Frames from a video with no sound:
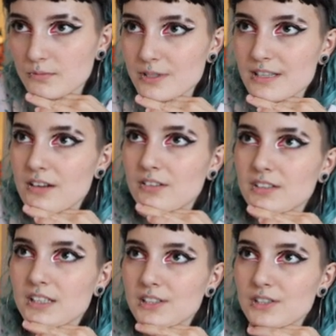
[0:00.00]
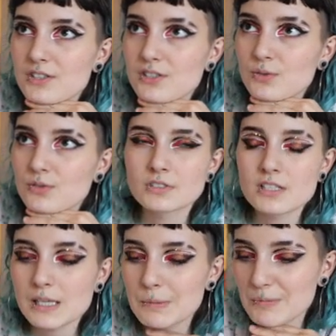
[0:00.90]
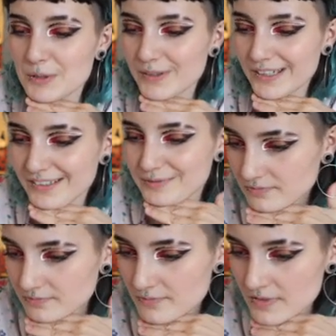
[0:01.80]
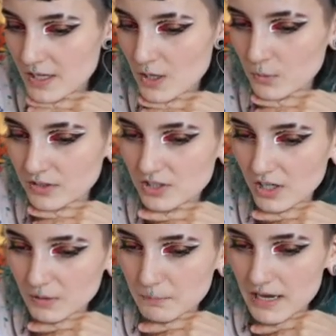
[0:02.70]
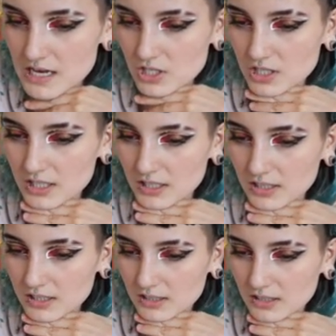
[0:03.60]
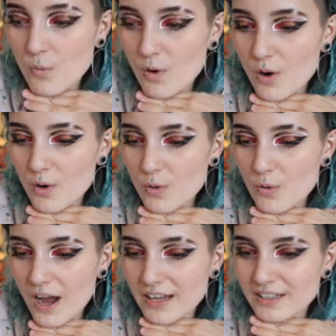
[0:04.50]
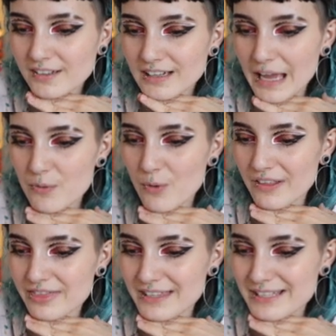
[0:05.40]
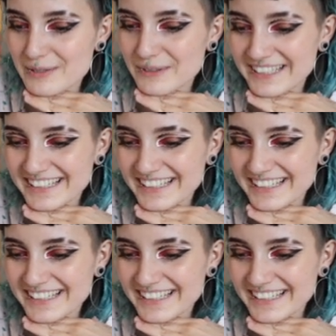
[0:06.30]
what's that called in English? Sleeping Beauty with dark magic. Whoa, I I want this.